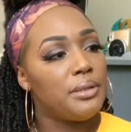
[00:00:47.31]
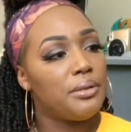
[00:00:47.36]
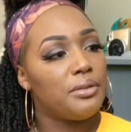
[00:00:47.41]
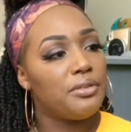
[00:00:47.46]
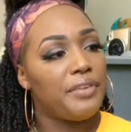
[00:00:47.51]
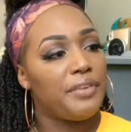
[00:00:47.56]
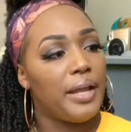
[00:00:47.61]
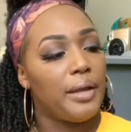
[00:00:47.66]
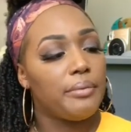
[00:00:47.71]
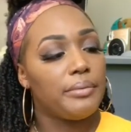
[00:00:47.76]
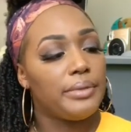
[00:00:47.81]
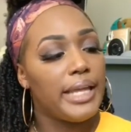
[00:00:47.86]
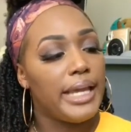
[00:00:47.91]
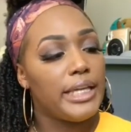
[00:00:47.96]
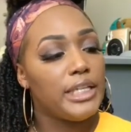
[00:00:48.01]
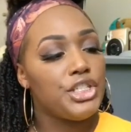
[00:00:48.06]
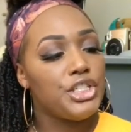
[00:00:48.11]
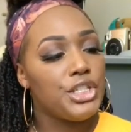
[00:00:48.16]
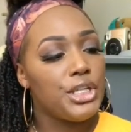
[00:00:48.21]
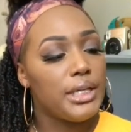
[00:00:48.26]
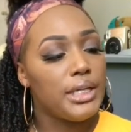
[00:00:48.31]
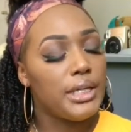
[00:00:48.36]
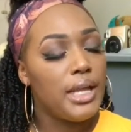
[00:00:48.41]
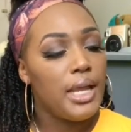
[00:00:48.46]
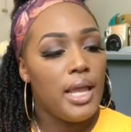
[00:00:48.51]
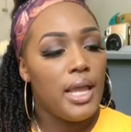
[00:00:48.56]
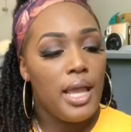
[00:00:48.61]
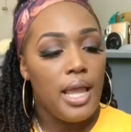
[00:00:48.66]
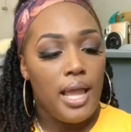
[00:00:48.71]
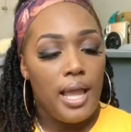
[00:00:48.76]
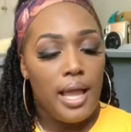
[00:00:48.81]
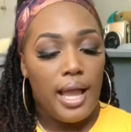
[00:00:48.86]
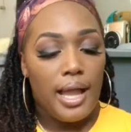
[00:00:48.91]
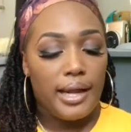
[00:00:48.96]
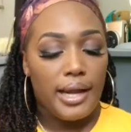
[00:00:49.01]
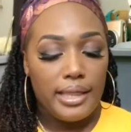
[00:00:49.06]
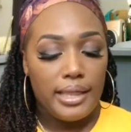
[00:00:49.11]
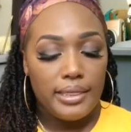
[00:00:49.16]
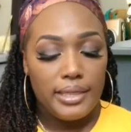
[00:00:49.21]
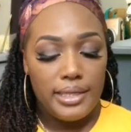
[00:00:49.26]
Silk Foundation.
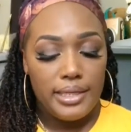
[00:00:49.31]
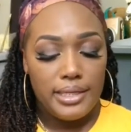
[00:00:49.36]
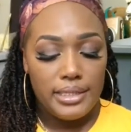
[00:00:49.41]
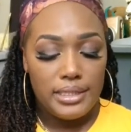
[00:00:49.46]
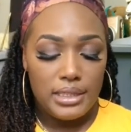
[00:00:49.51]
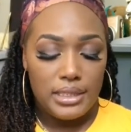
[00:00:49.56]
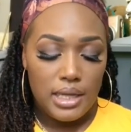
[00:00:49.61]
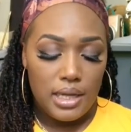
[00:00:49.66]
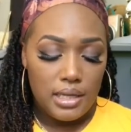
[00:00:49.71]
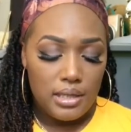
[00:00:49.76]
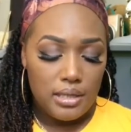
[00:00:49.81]
I got this.